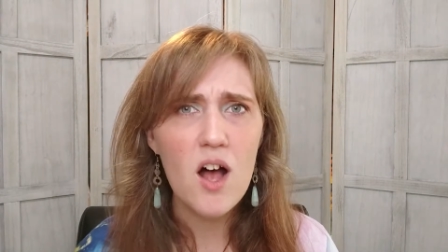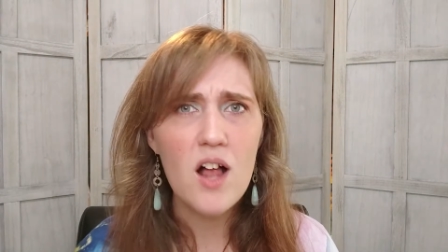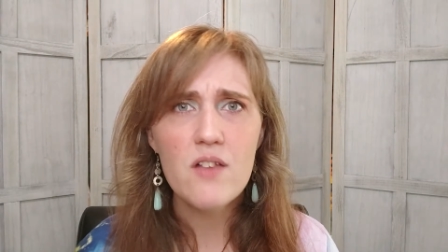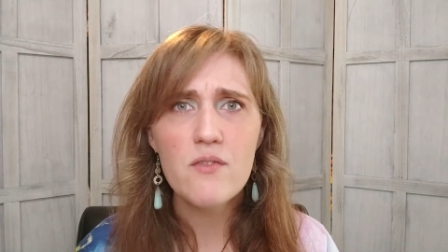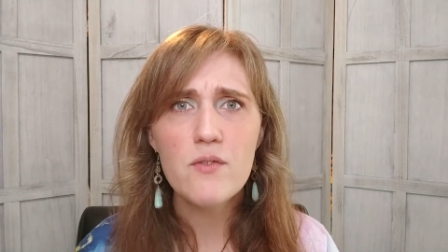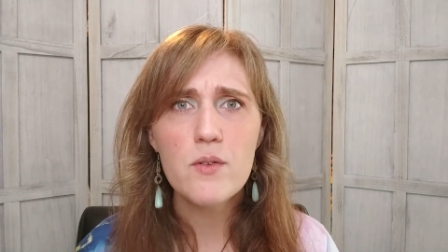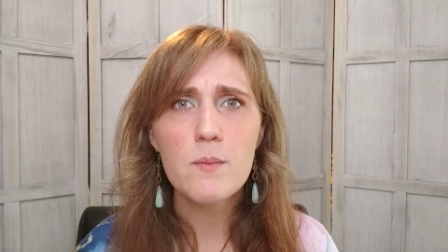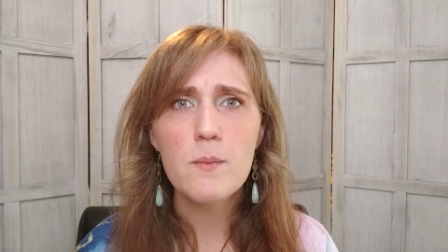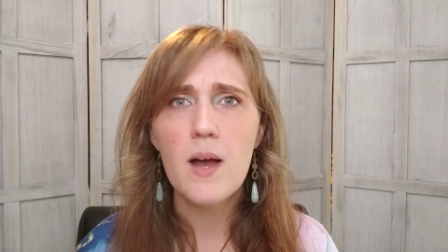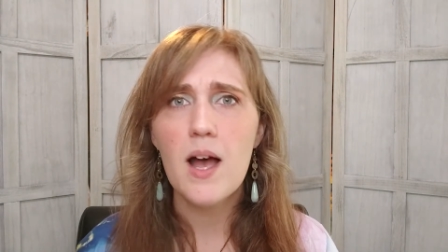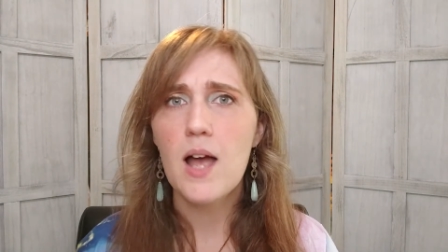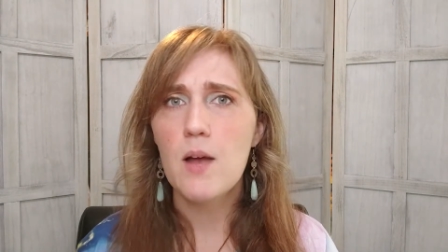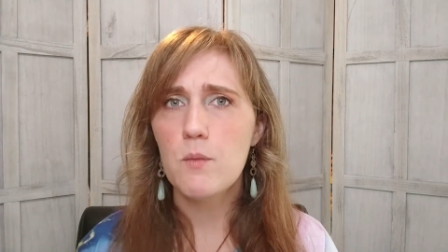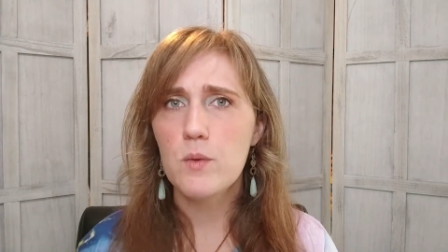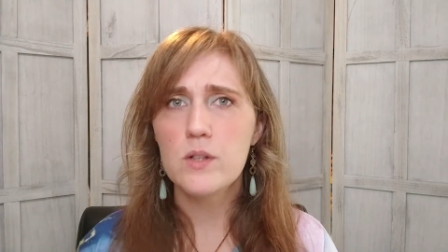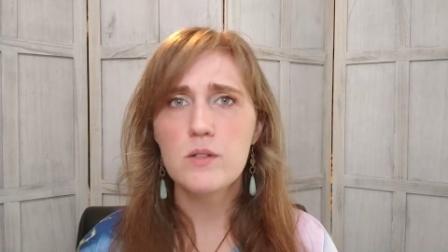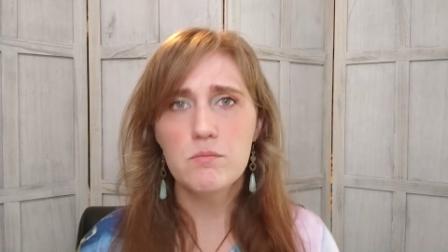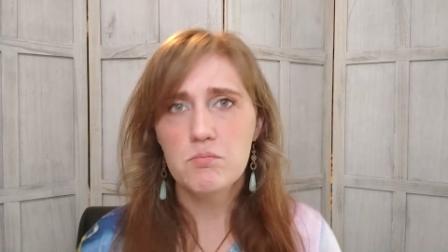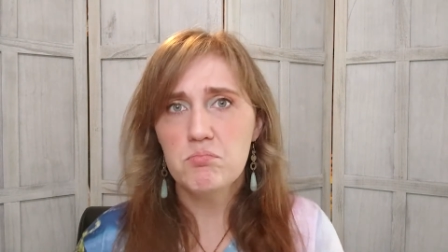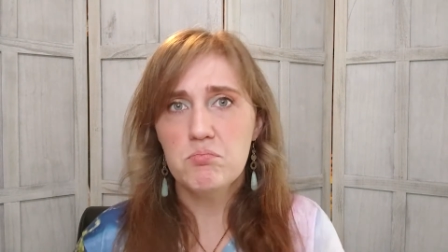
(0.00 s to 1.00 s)
All of them I
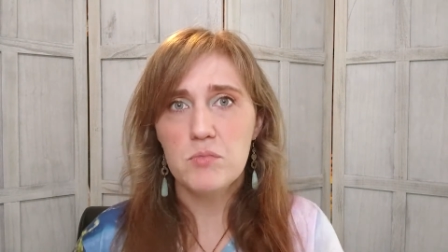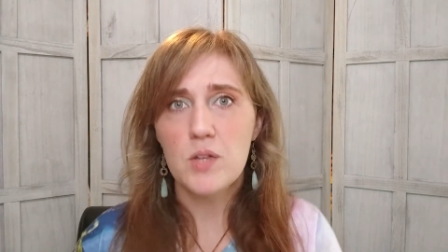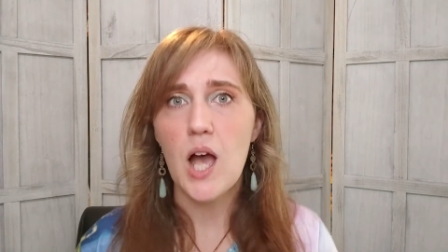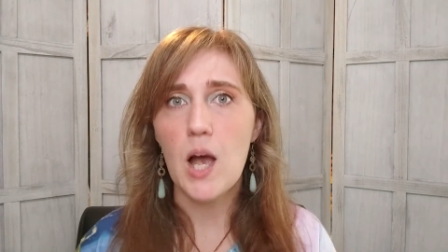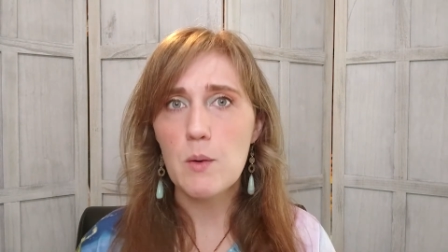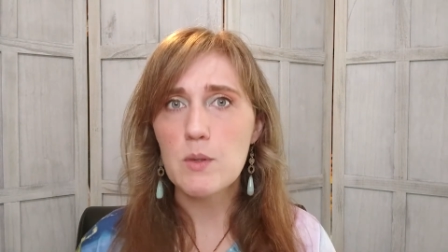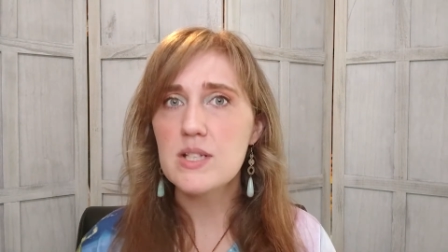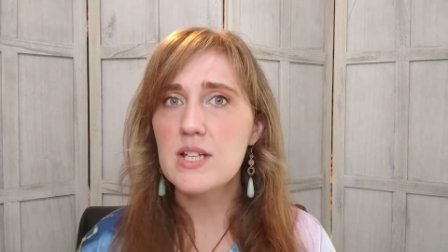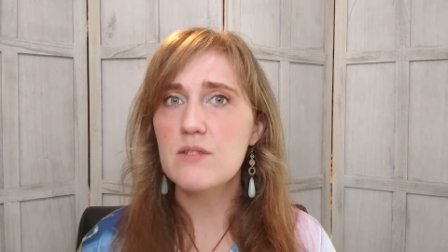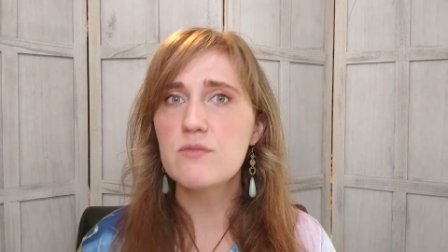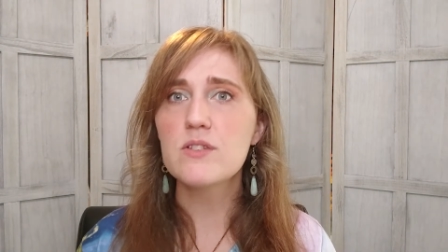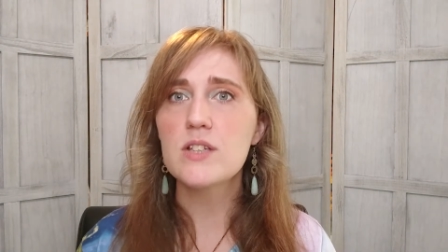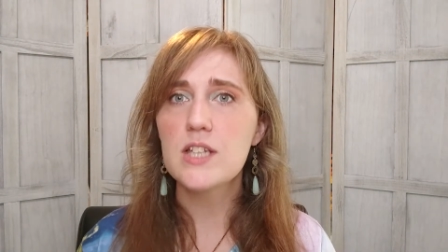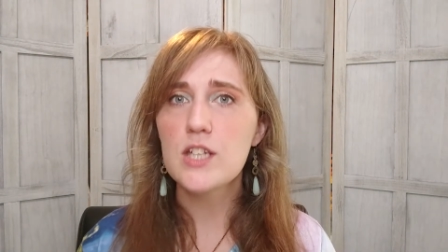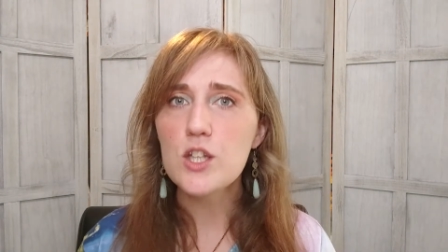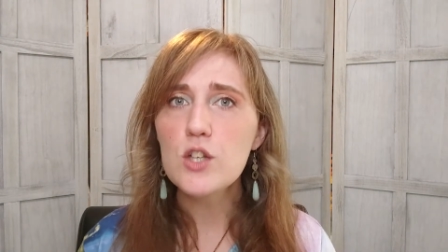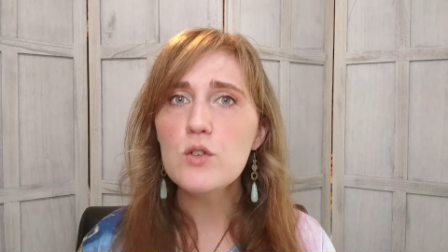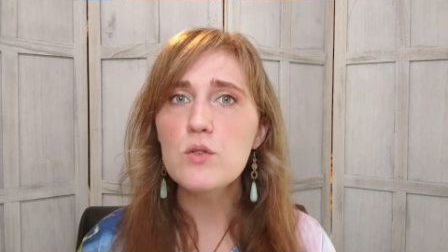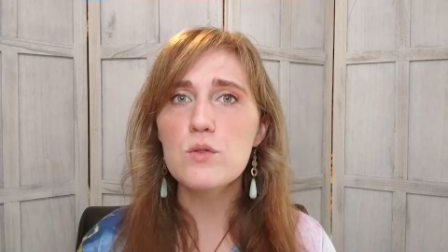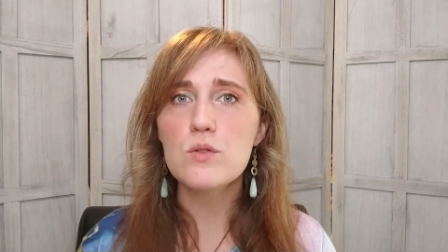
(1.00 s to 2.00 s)
would definitely
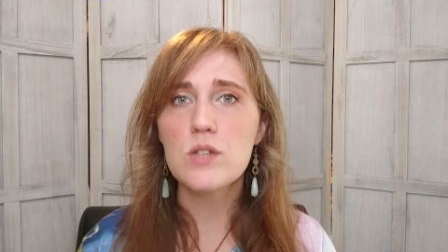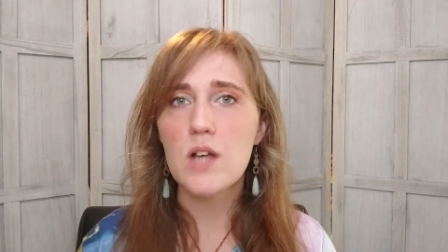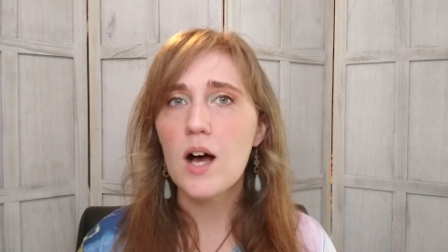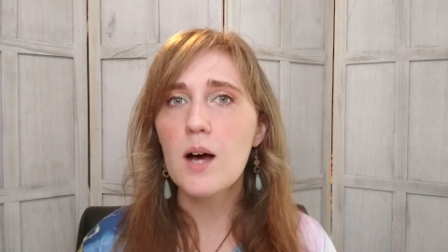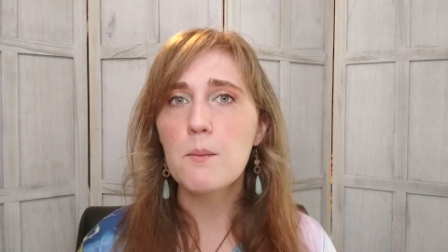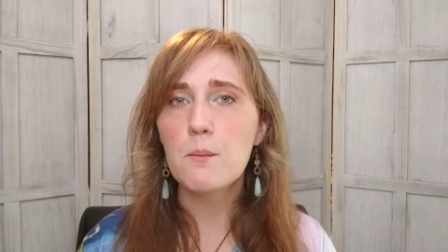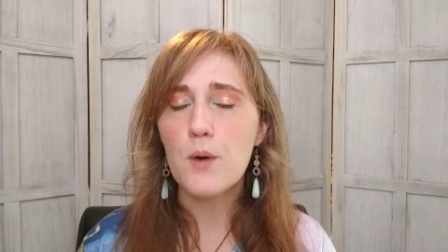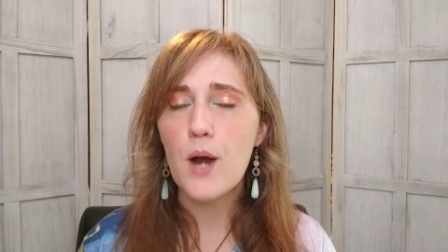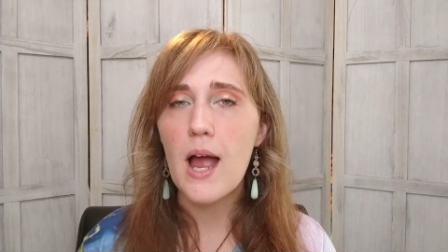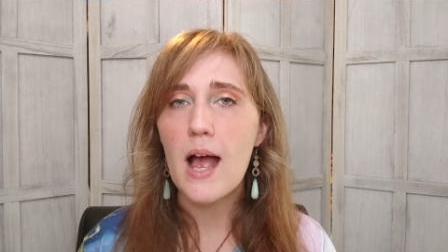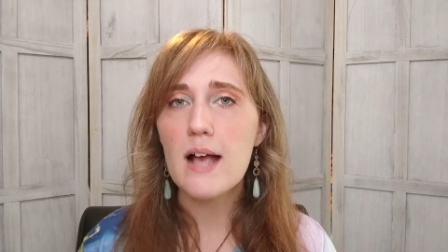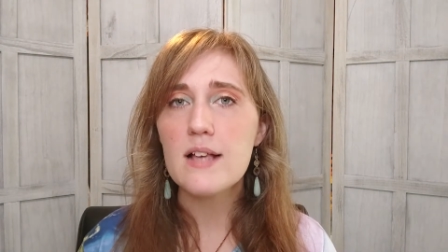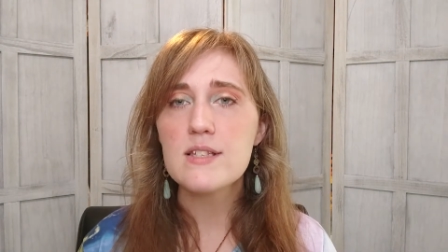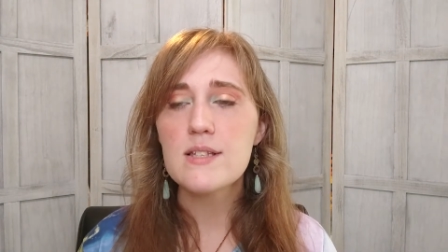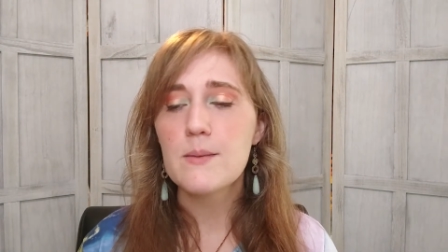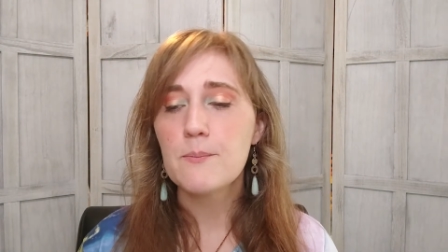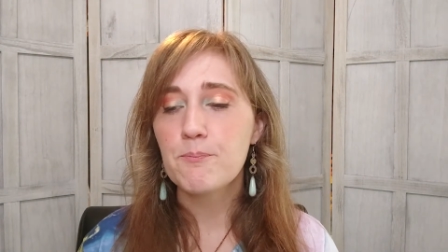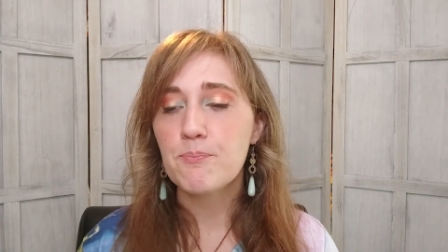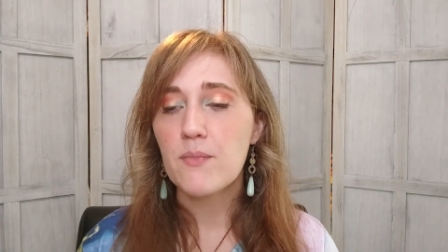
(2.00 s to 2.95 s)
use on brass.